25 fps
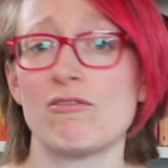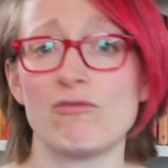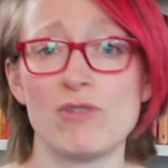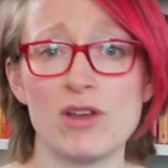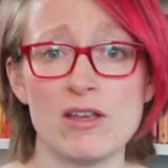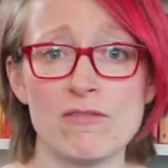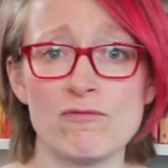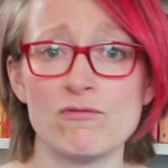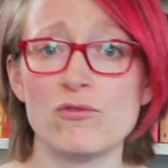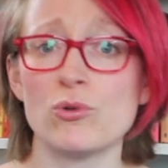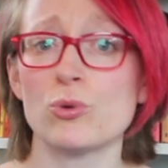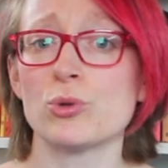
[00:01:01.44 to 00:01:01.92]

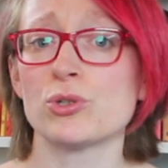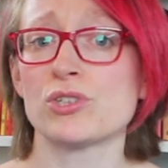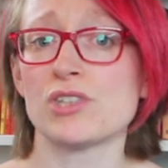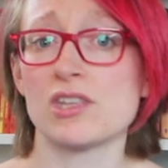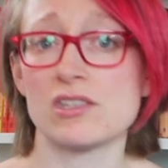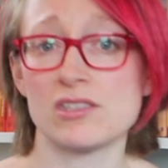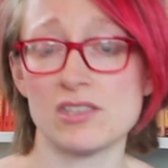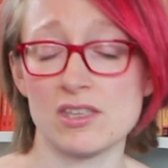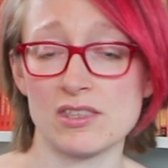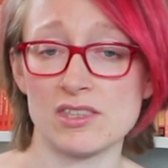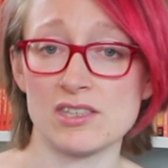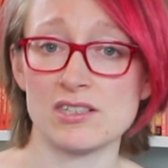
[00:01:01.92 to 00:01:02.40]

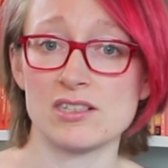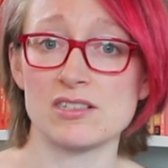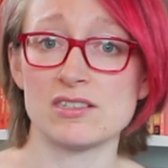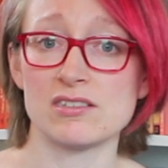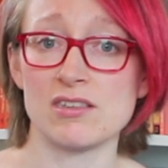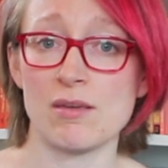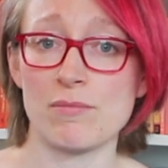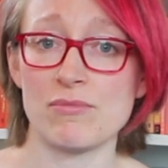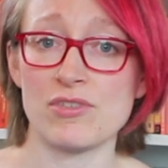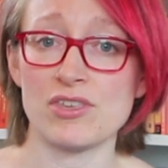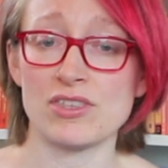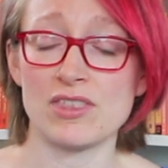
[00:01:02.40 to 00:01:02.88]
reinforces that this is
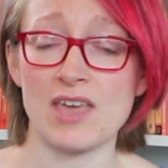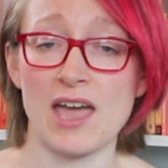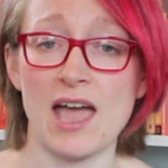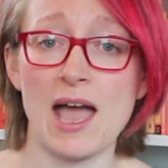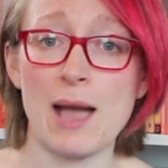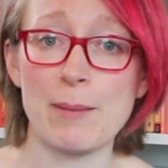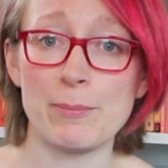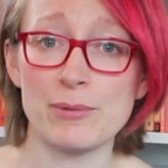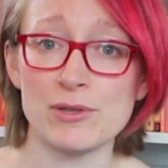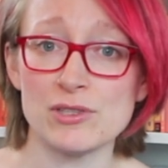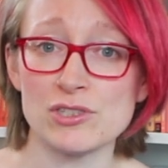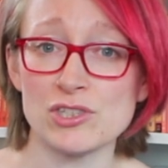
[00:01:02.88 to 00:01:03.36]
something that
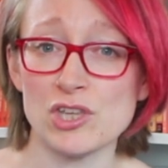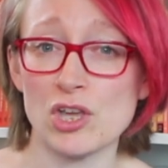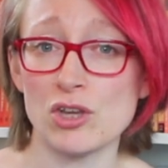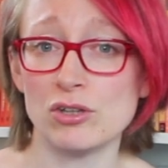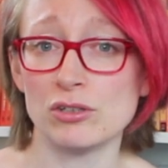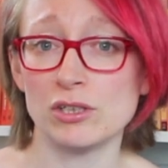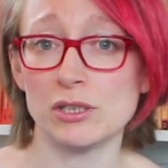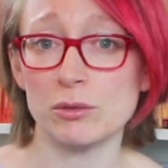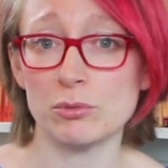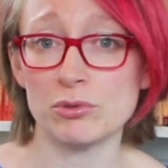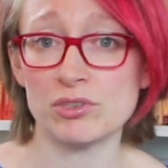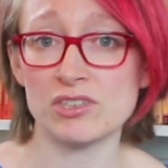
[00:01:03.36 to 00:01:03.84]
happens
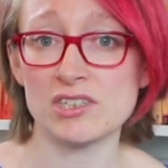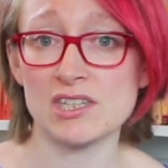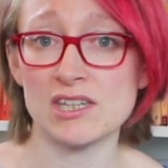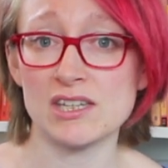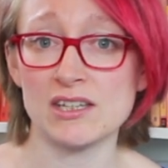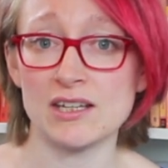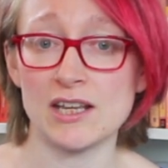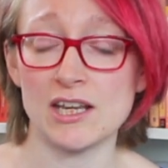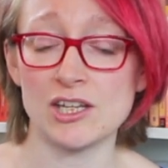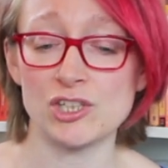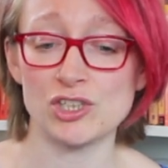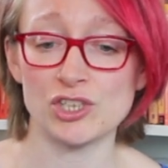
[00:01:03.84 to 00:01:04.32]
only with
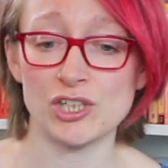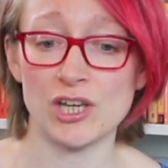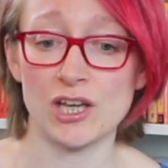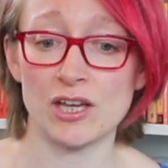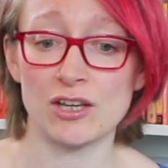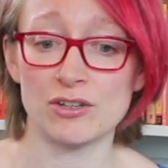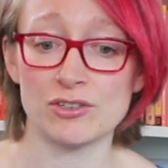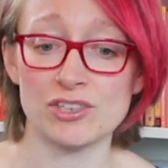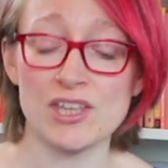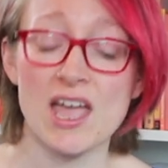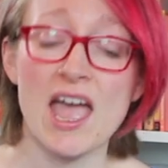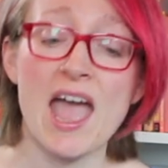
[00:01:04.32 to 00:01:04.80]
teenagers Teenage
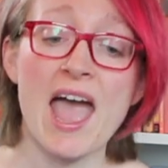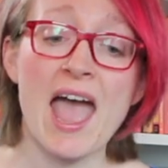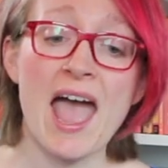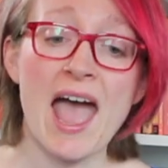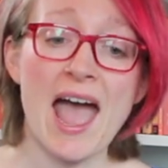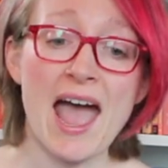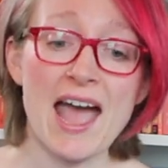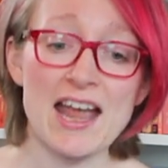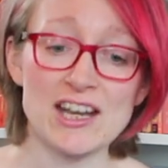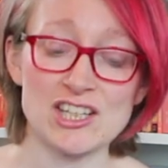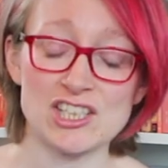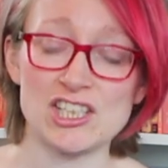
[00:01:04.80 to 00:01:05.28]
girls.
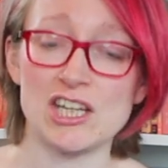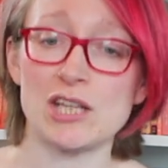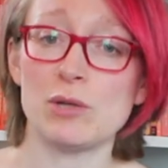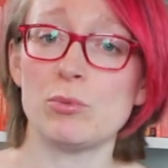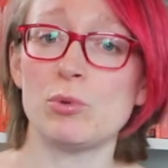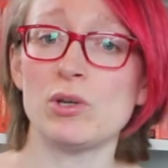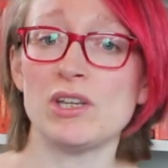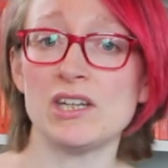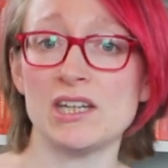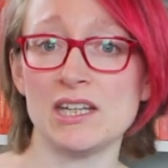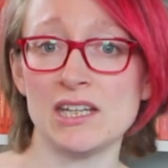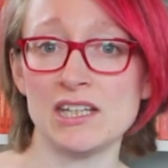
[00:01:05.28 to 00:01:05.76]
Actually,
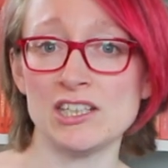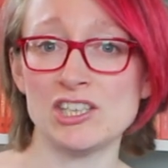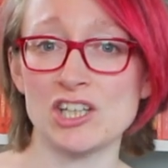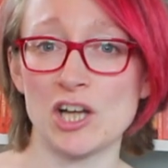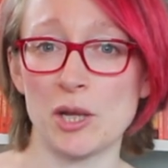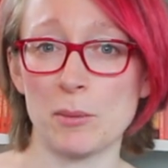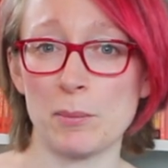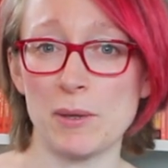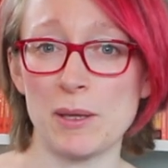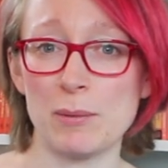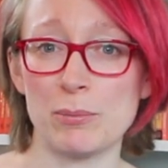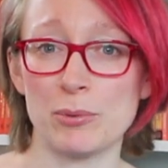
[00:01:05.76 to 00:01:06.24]
we need
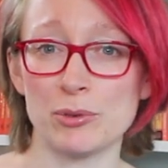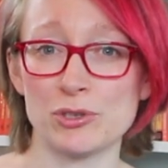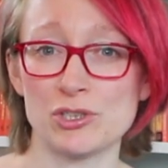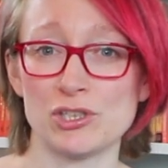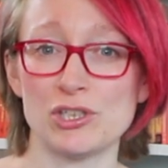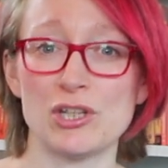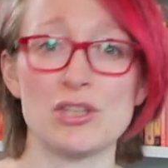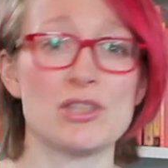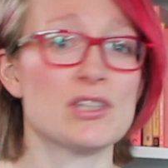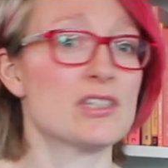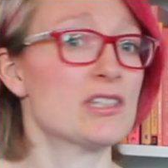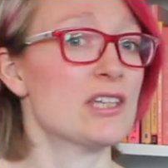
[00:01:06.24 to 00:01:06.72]
young people to
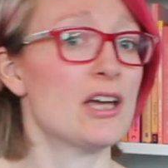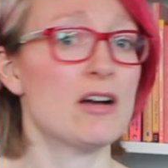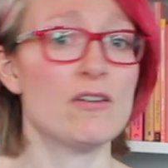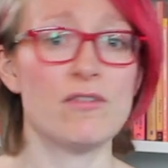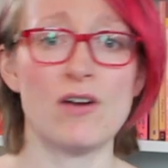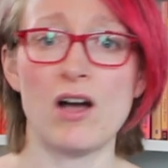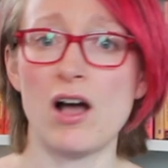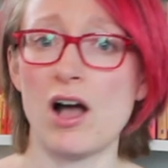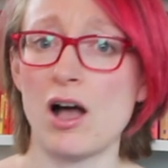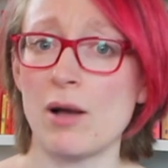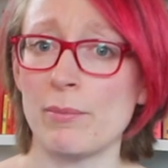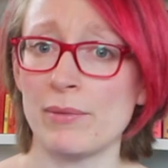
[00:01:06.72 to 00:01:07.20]
know that
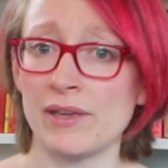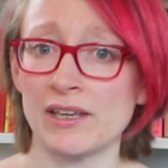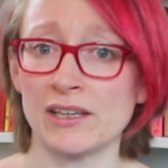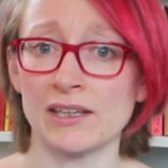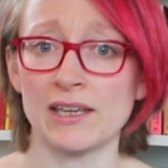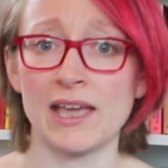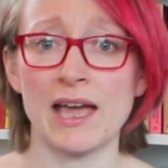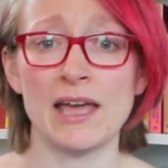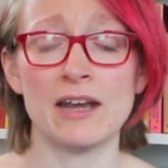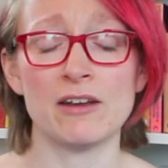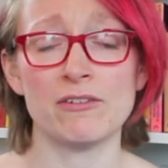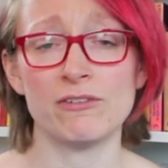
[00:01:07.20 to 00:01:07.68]
self-harming
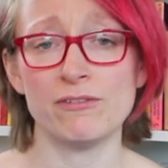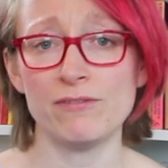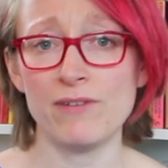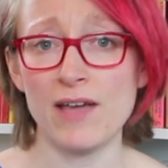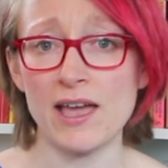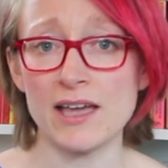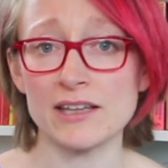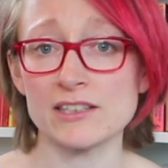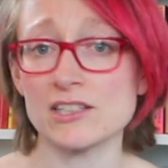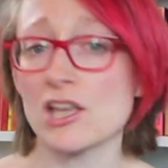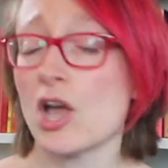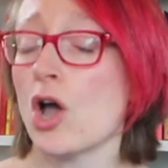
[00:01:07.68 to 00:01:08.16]
can
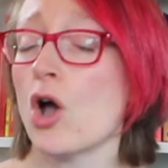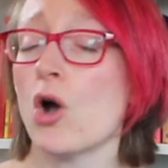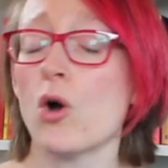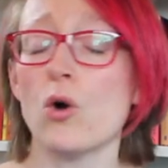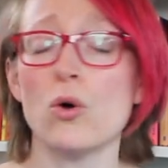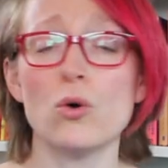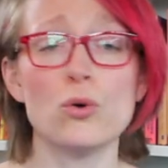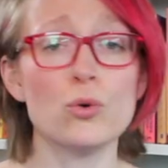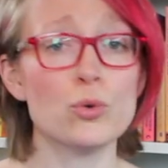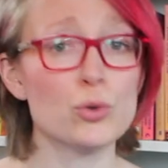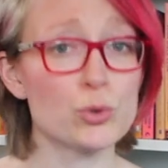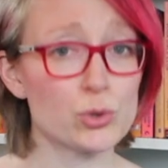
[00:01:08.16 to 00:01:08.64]
affect
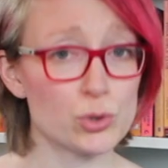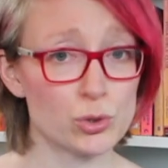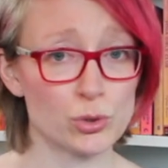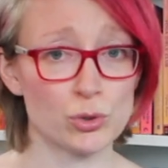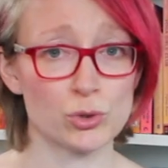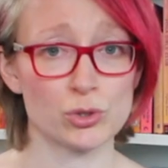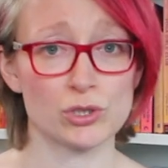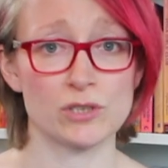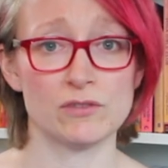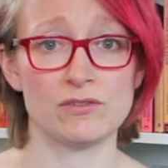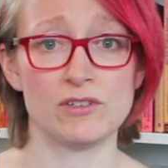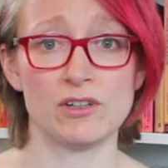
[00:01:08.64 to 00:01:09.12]
all
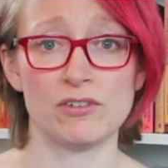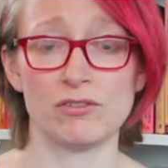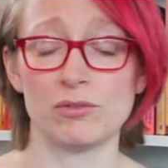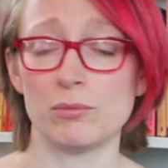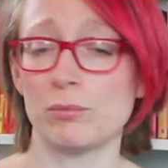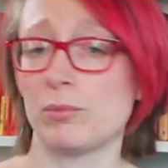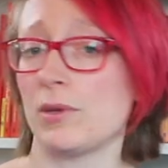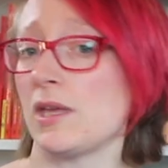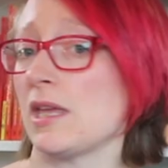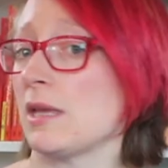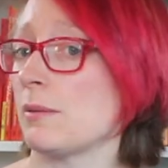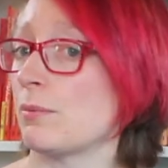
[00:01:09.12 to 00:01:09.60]
sorts of
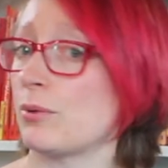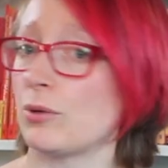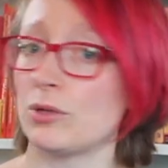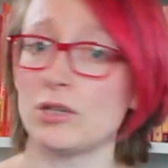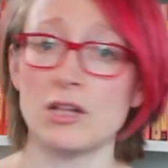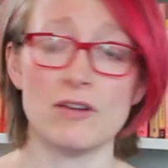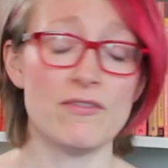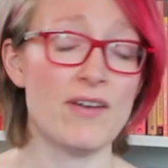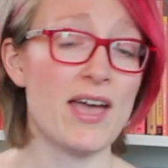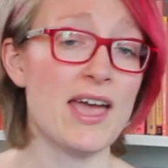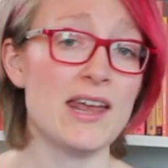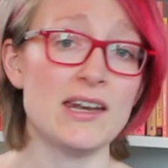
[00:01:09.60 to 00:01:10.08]
different people
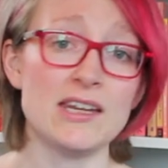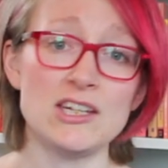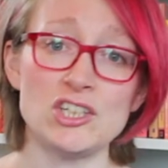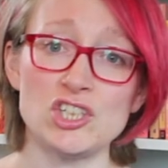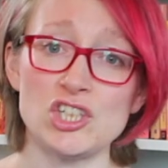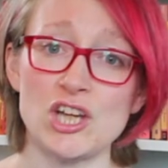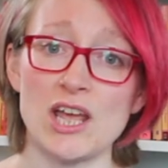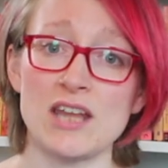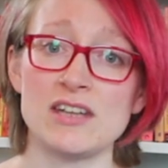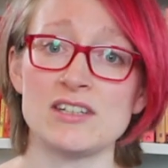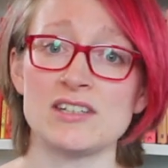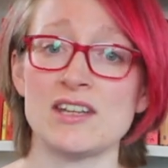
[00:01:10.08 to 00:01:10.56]
of any
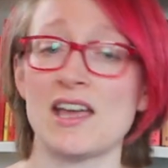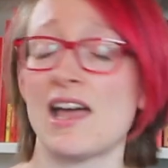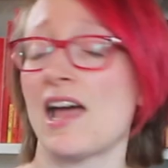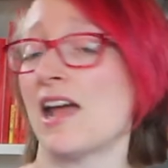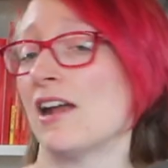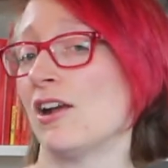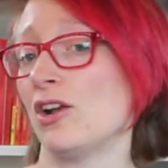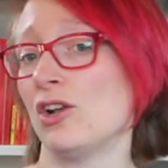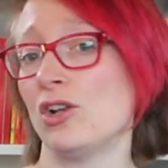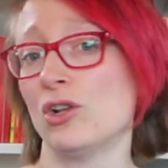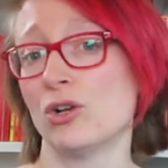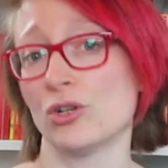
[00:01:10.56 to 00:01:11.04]
gender
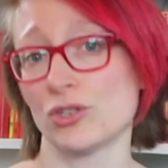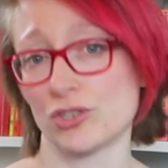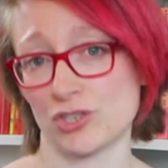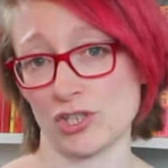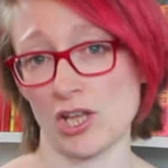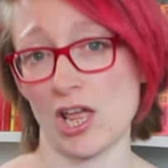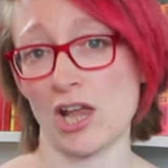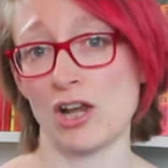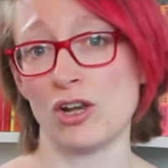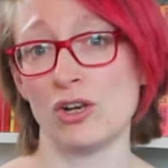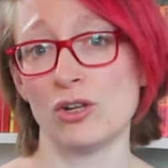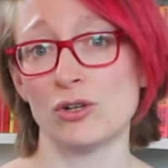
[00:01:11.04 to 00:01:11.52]
and lots
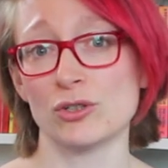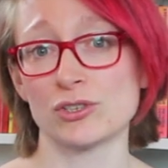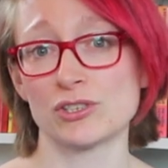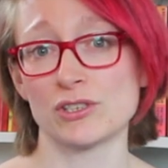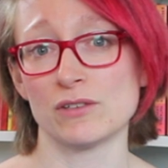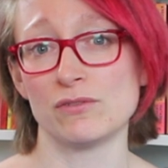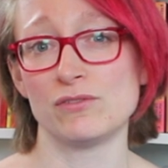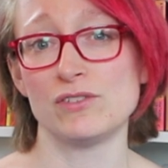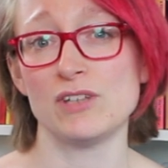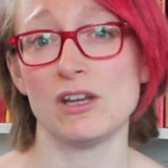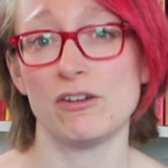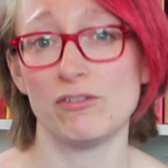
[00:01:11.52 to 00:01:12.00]
and lots
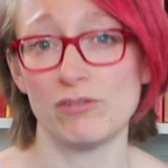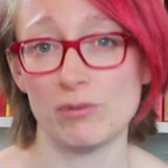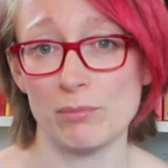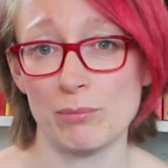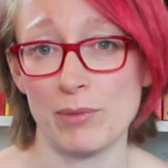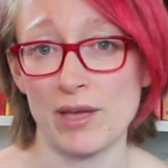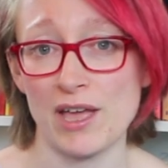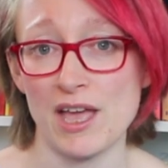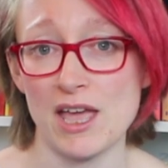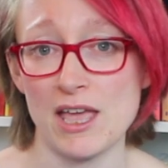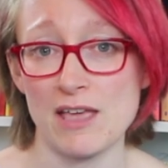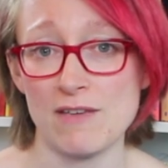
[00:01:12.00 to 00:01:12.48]
of different
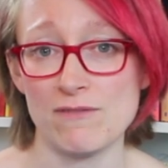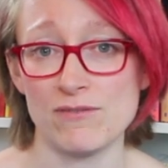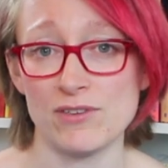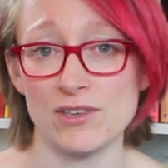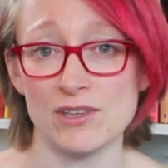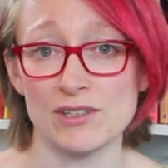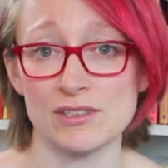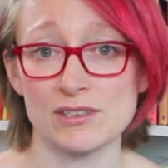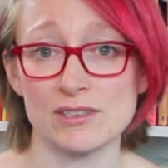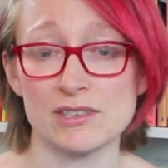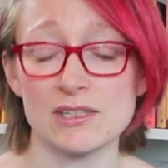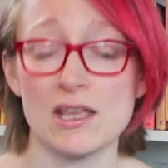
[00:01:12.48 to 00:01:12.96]

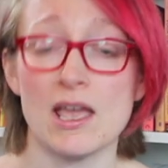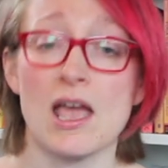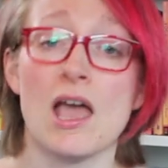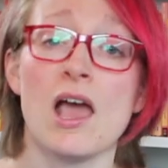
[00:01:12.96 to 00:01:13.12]
behaviours.